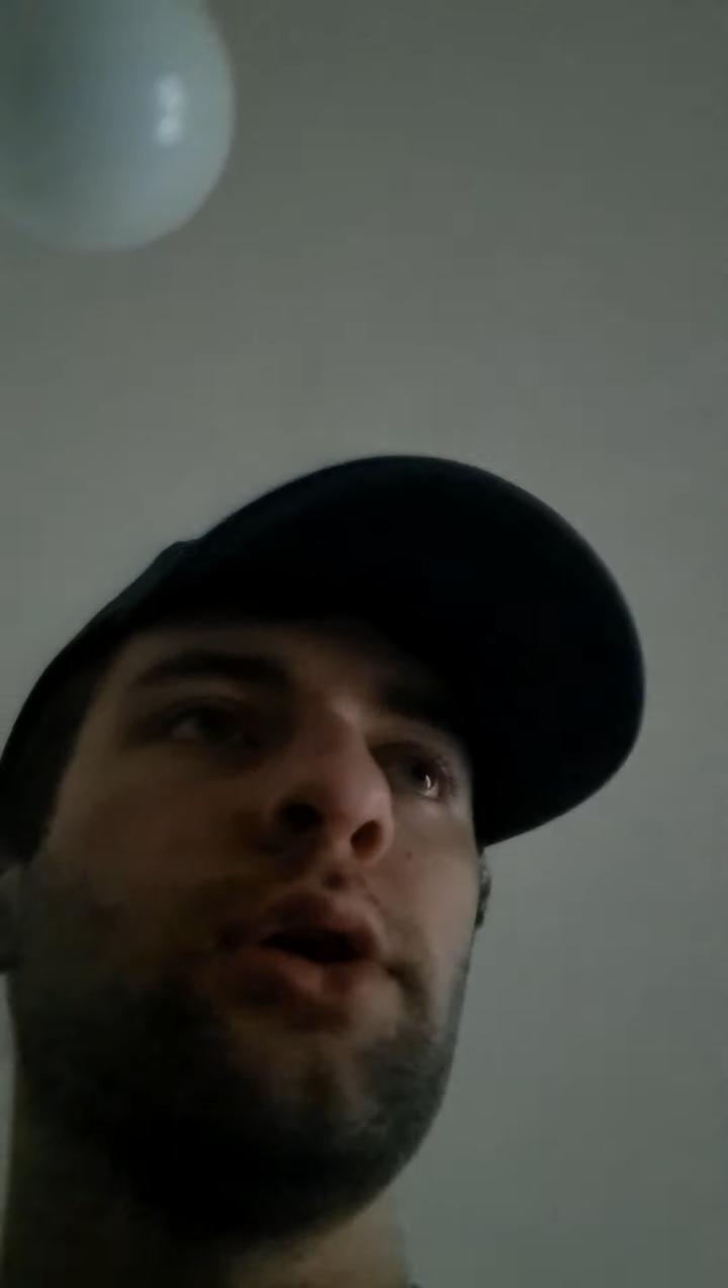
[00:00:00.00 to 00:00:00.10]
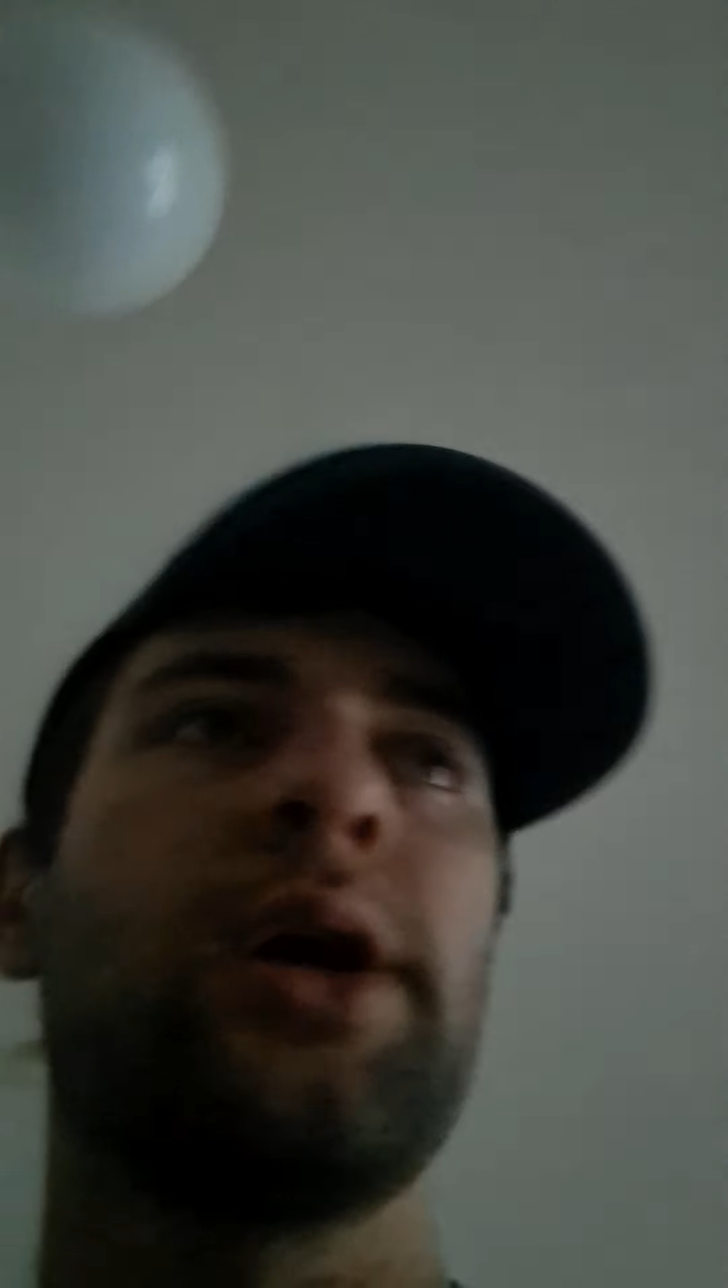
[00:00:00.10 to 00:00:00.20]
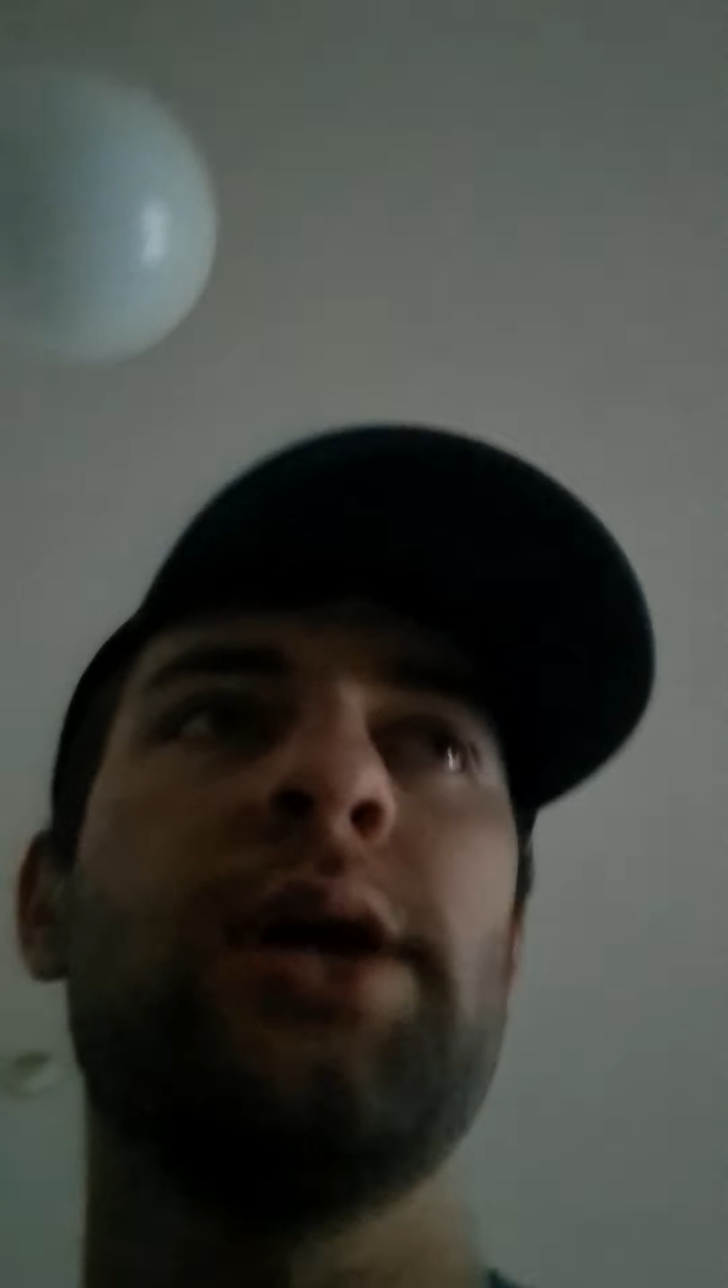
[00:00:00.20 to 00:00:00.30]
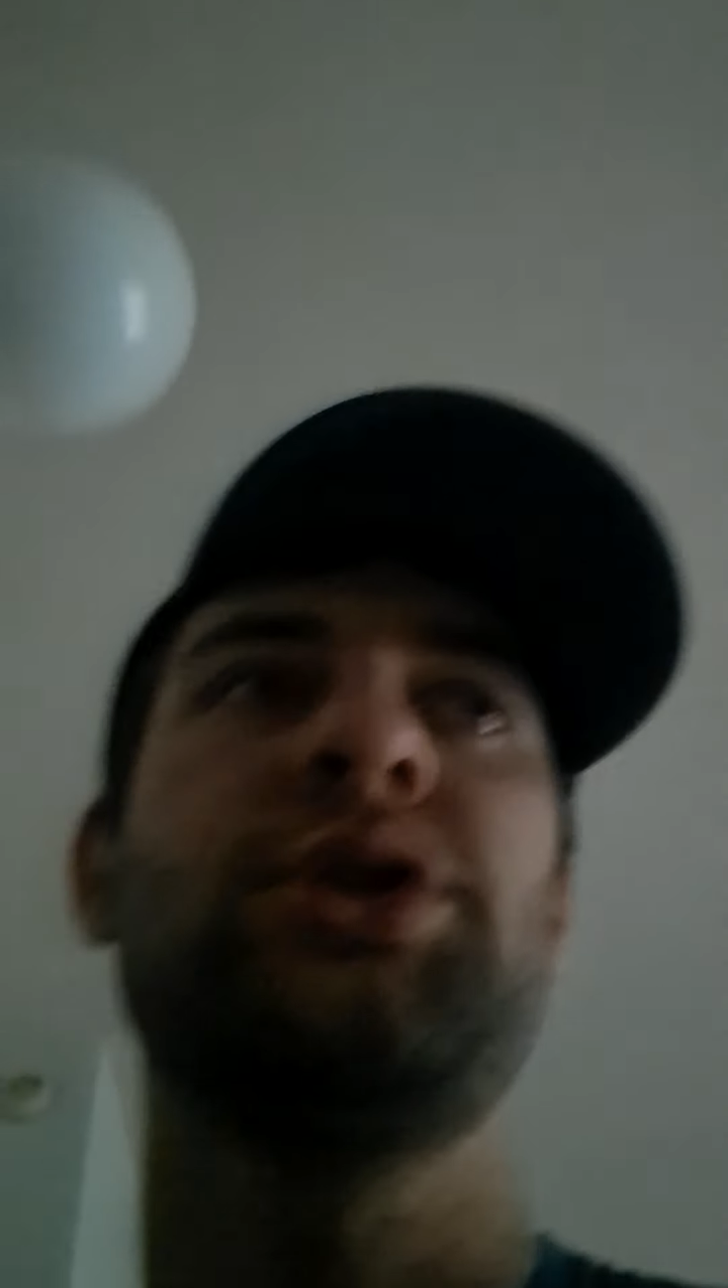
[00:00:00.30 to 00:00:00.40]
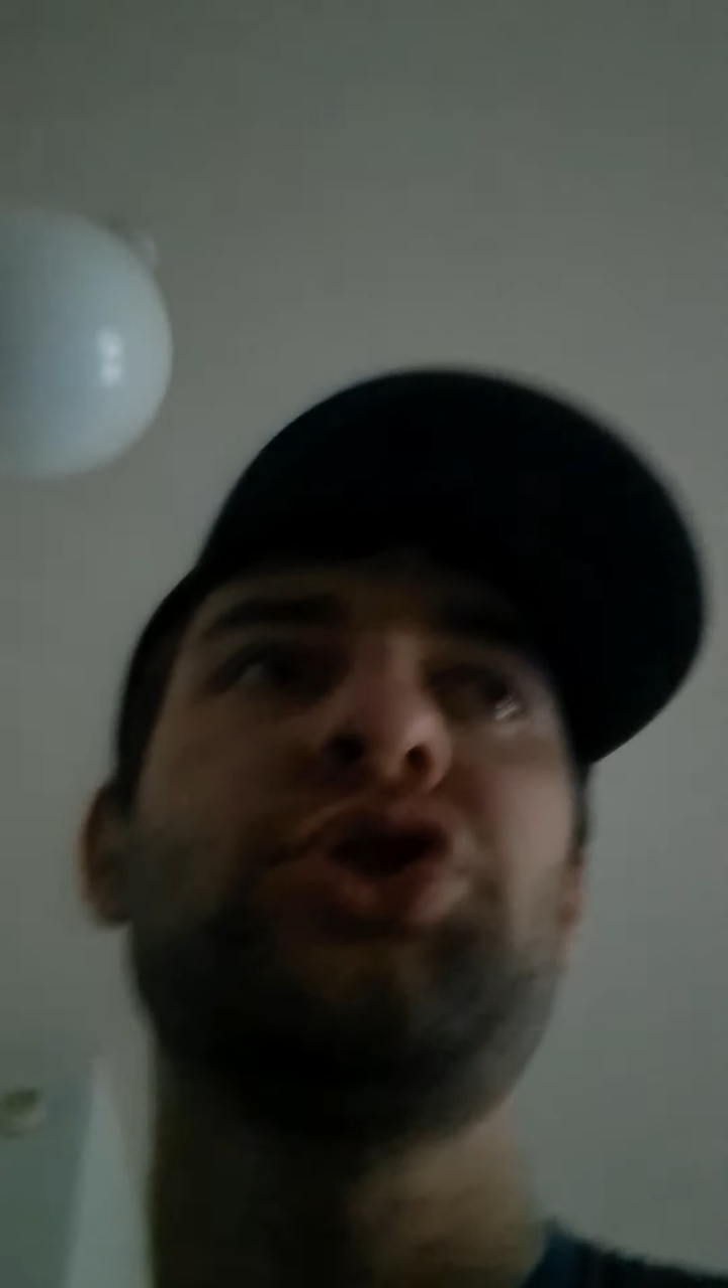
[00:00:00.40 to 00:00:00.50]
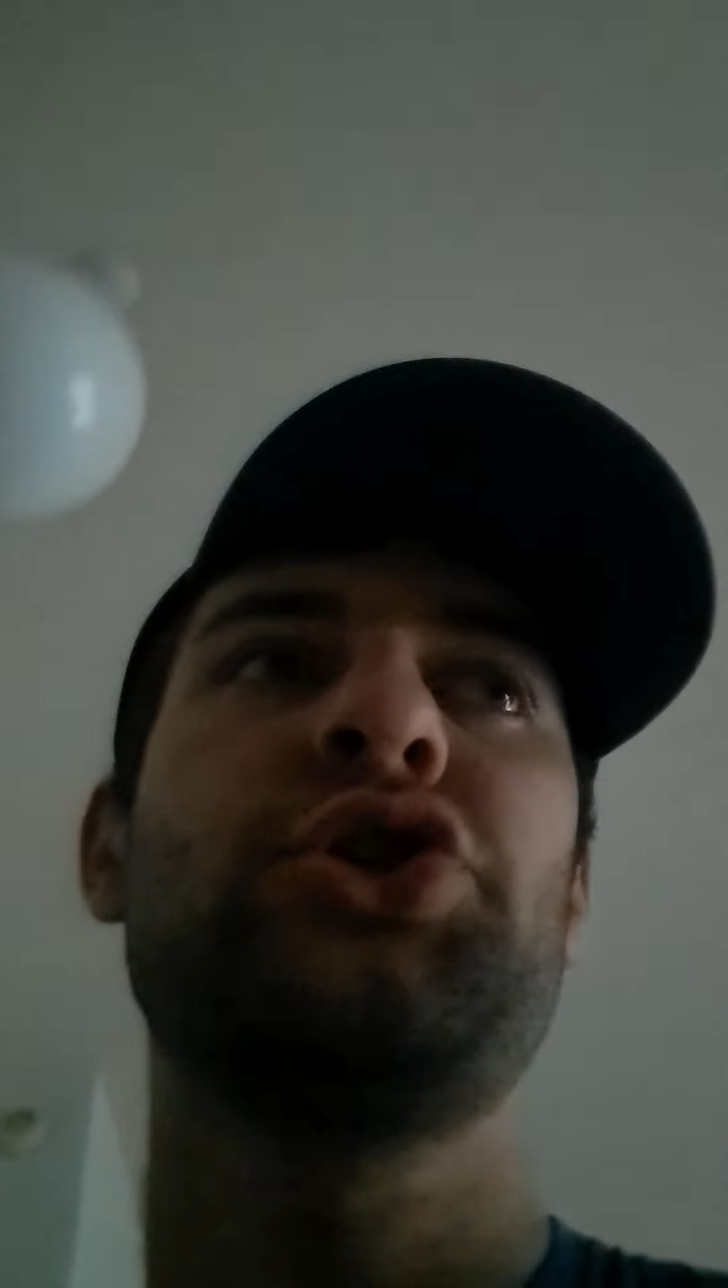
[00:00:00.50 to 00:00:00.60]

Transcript: your guys'